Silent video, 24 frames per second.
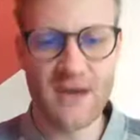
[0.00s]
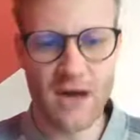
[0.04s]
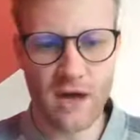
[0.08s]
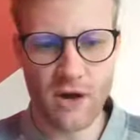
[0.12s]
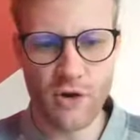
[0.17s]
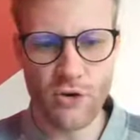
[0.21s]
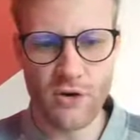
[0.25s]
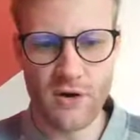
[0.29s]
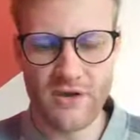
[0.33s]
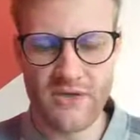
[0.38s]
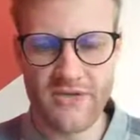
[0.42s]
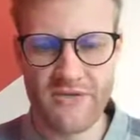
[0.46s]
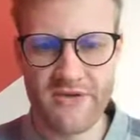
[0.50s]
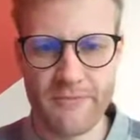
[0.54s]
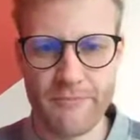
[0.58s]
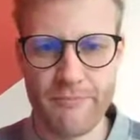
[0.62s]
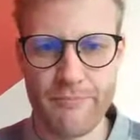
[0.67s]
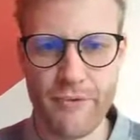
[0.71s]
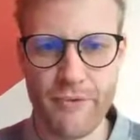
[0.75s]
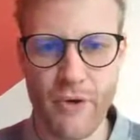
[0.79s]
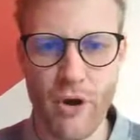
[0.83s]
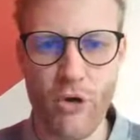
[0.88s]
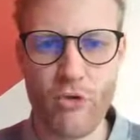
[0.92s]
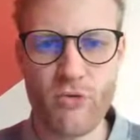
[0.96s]
how the
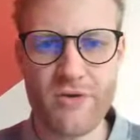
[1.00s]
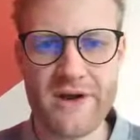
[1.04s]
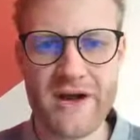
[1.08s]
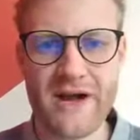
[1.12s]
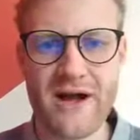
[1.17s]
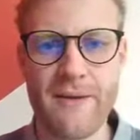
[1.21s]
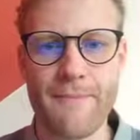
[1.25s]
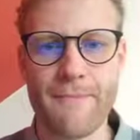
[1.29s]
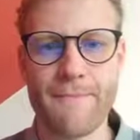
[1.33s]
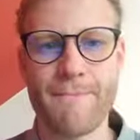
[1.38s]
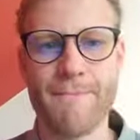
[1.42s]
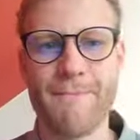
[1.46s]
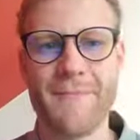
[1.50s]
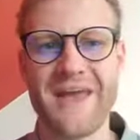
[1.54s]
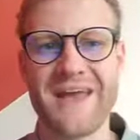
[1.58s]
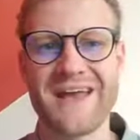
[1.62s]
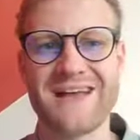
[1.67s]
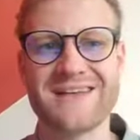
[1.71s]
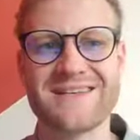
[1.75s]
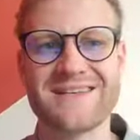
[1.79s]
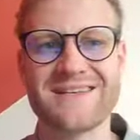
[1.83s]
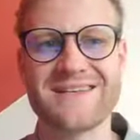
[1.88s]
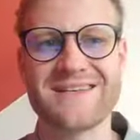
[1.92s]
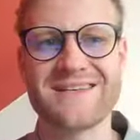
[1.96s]
broker
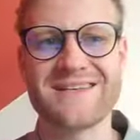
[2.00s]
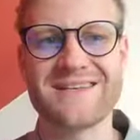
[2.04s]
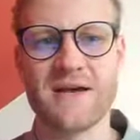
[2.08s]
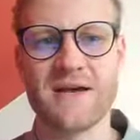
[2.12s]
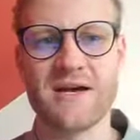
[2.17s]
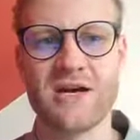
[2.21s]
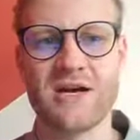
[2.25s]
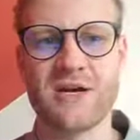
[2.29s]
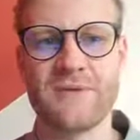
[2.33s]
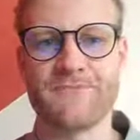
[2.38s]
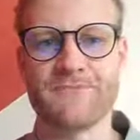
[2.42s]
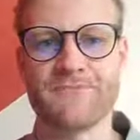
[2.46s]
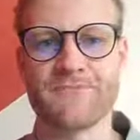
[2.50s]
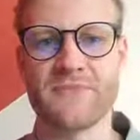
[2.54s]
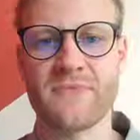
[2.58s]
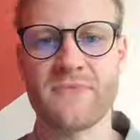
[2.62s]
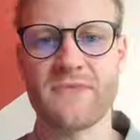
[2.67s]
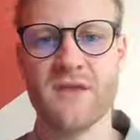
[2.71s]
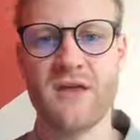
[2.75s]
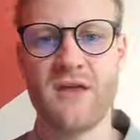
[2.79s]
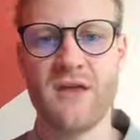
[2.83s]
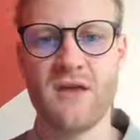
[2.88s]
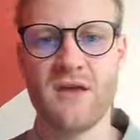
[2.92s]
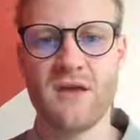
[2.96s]
makes um,
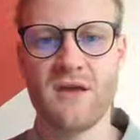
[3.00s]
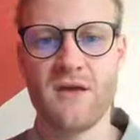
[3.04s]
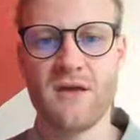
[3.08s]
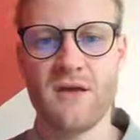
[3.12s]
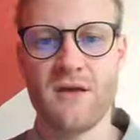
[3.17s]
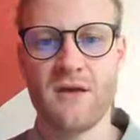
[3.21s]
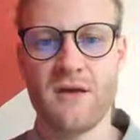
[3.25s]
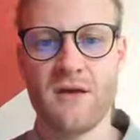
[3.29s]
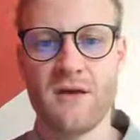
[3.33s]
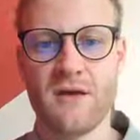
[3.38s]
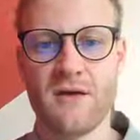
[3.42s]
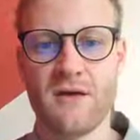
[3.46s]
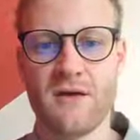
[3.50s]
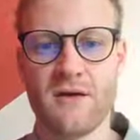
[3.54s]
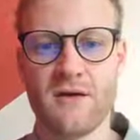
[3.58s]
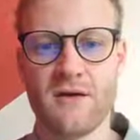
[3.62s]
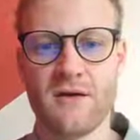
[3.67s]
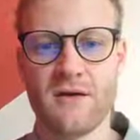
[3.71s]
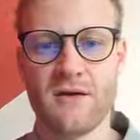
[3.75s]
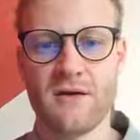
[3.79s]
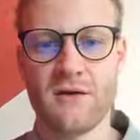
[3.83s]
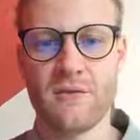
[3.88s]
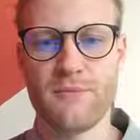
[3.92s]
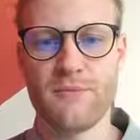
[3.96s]

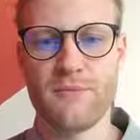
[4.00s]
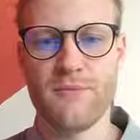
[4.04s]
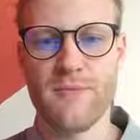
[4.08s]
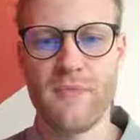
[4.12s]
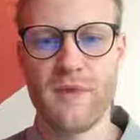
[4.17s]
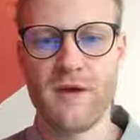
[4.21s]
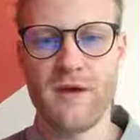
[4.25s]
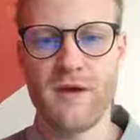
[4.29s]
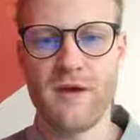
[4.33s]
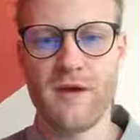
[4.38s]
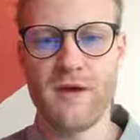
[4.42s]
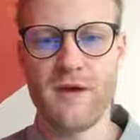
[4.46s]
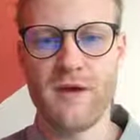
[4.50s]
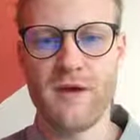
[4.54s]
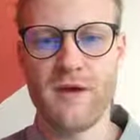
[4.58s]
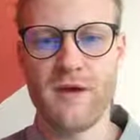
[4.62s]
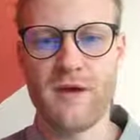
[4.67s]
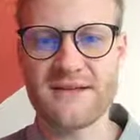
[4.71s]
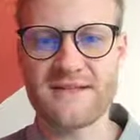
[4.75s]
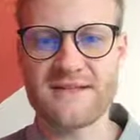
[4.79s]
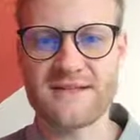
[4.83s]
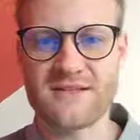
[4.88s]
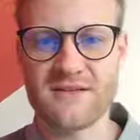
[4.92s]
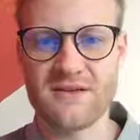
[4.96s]
um, uh,
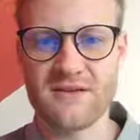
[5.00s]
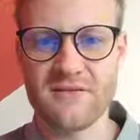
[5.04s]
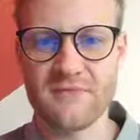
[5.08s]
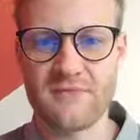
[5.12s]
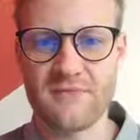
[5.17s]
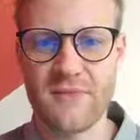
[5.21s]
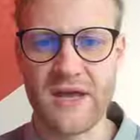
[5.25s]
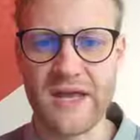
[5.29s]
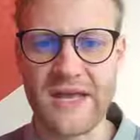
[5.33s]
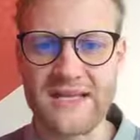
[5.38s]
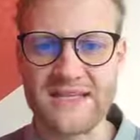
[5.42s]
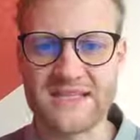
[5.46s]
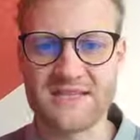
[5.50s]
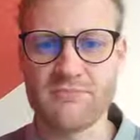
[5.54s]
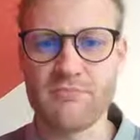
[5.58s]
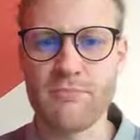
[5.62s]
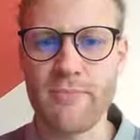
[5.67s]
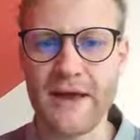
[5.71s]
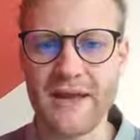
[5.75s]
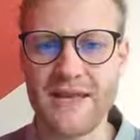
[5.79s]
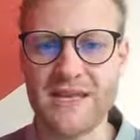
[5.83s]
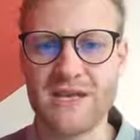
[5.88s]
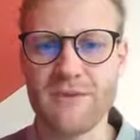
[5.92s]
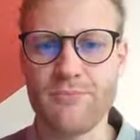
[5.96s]
makes his
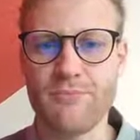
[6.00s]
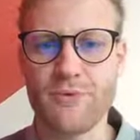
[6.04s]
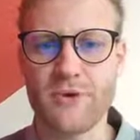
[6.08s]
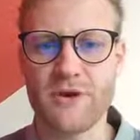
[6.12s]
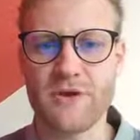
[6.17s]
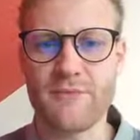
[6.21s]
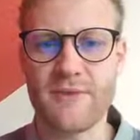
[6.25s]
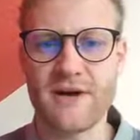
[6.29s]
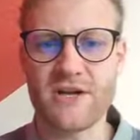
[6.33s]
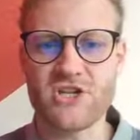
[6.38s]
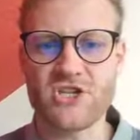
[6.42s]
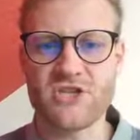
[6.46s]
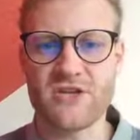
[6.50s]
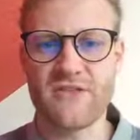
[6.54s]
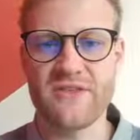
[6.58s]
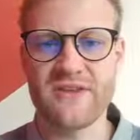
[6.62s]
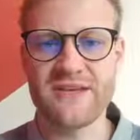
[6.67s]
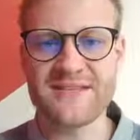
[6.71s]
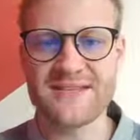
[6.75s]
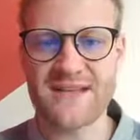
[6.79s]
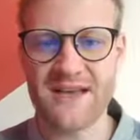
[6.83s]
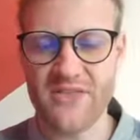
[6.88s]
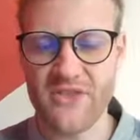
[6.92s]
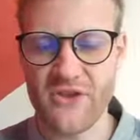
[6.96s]
money pretty much.
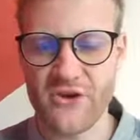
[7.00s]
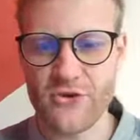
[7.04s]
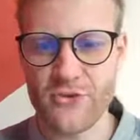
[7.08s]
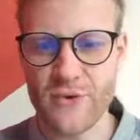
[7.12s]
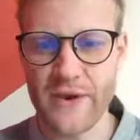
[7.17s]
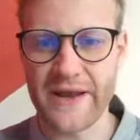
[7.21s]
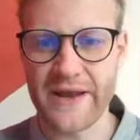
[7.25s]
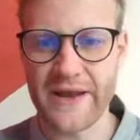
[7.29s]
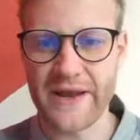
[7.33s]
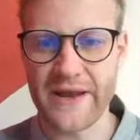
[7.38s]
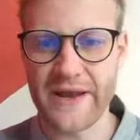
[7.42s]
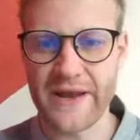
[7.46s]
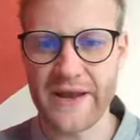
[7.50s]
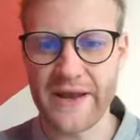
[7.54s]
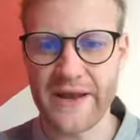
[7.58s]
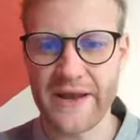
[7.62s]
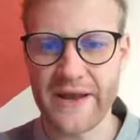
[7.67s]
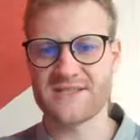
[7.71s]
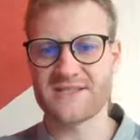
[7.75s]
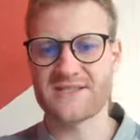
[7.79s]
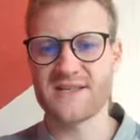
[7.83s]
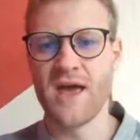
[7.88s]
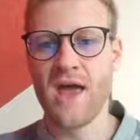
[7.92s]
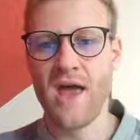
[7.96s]
These are the trading
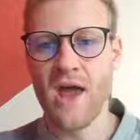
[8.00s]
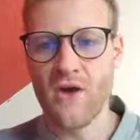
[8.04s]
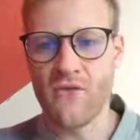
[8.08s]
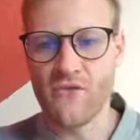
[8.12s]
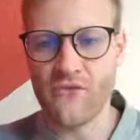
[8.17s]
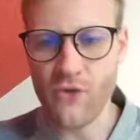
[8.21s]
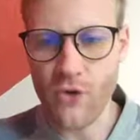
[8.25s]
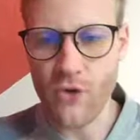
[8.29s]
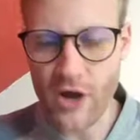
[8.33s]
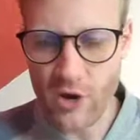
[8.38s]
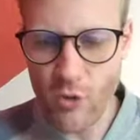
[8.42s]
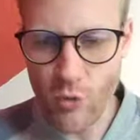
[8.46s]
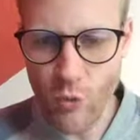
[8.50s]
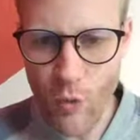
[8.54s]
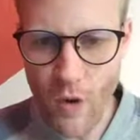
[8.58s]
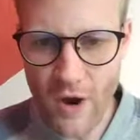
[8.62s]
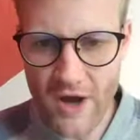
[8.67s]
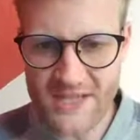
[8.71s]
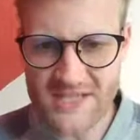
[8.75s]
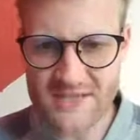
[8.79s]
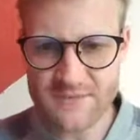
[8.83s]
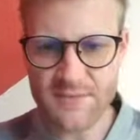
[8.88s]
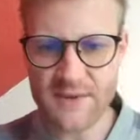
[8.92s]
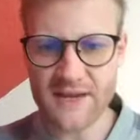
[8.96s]
costs. For a
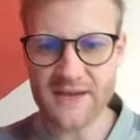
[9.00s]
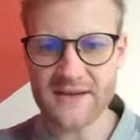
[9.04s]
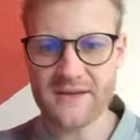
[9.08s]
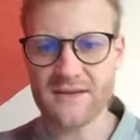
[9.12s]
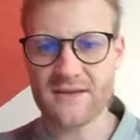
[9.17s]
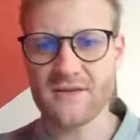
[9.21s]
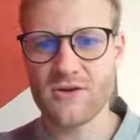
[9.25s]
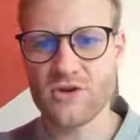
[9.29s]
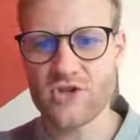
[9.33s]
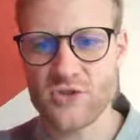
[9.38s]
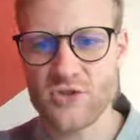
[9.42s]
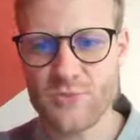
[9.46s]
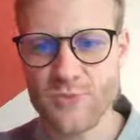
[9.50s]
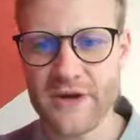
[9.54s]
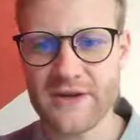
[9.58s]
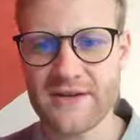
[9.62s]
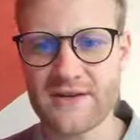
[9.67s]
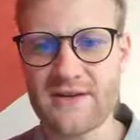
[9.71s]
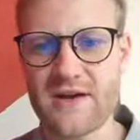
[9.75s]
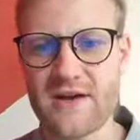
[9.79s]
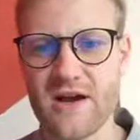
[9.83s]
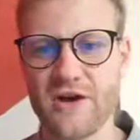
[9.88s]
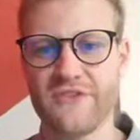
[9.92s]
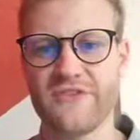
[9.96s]
raw spread
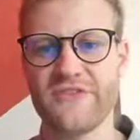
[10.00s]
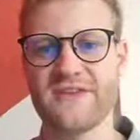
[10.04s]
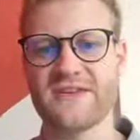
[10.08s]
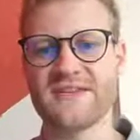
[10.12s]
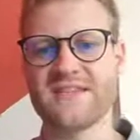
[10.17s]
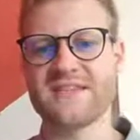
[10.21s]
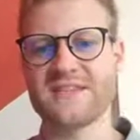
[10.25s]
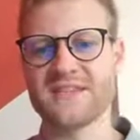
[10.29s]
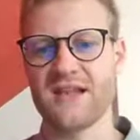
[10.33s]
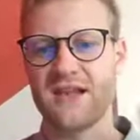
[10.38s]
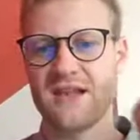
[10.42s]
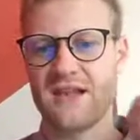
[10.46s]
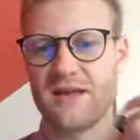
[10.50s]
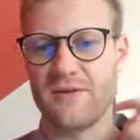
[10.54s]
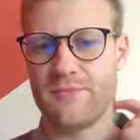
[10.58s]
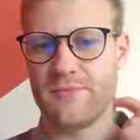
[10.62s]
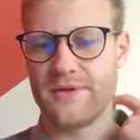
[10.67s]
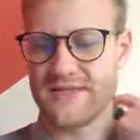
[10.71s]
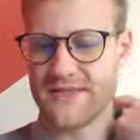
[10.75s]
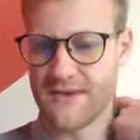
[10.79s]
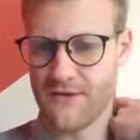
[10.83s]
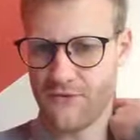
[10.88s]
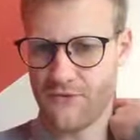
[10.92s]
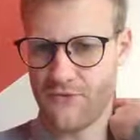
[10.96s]
account, this is a little
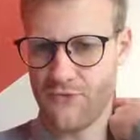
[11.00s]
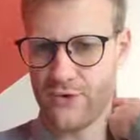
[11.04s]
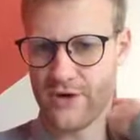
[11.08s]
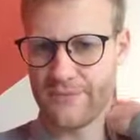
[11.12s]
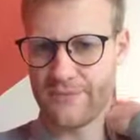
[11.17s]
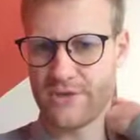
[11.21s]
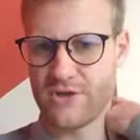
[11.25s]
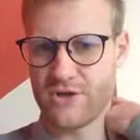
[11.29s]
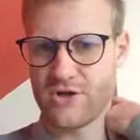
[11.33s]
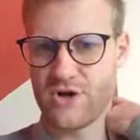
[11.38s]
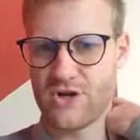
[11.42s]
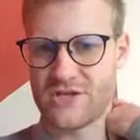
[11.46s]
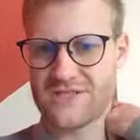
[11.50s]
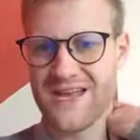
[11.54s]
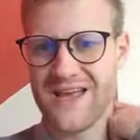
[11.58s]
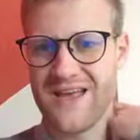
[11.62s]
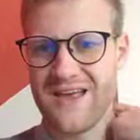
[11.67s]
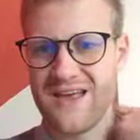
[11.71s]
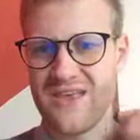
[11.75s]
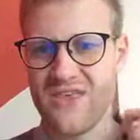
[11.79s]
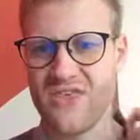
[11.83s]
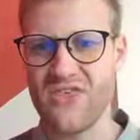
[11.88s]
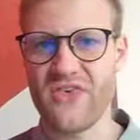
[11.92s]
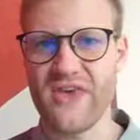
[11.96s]
bit different, because
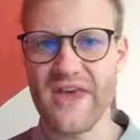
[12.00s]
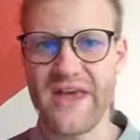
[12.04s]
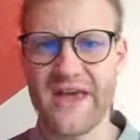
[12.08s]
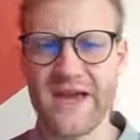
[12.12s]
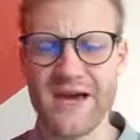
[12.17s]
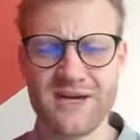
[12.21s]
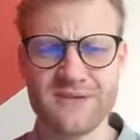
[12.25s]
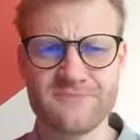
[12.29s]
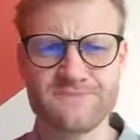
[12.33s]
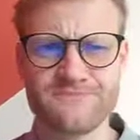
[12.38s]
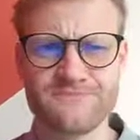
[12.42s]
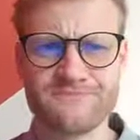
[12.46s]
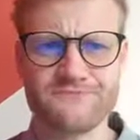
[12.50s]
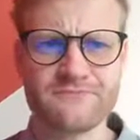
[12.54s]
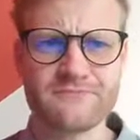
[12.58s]
there